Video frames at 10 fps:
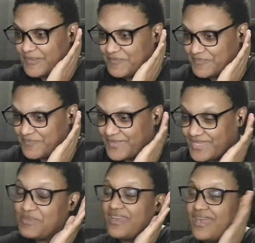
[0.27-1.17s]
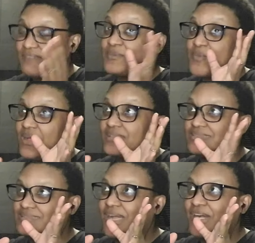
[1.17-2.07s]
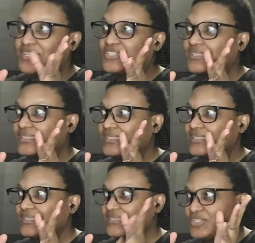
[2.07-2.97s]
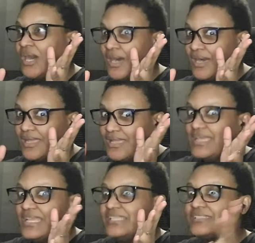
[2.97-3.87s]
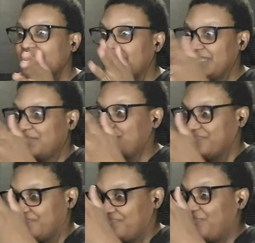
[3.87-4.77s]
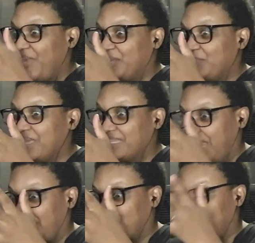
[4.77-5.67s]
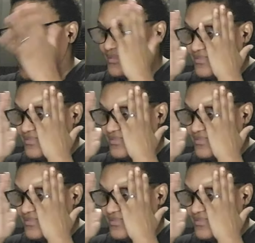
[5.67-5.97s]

To be fair, after what Tharn just saw, he saw his friend be attacked by